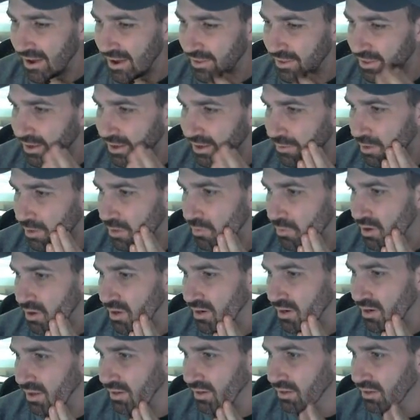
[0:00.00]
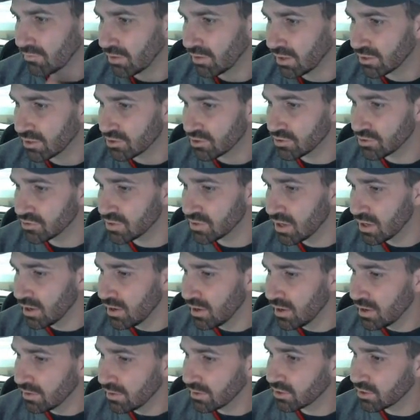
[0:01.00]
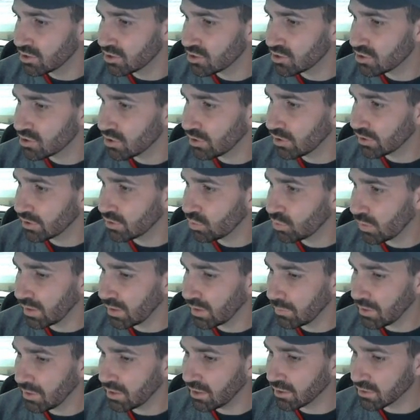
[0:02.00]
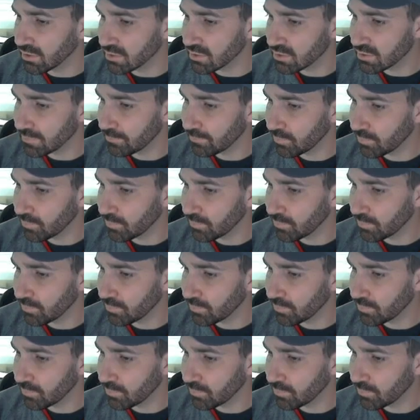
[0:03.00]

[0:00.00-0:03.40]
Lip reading: I think it might be connectivity issues. This is showing 20 meters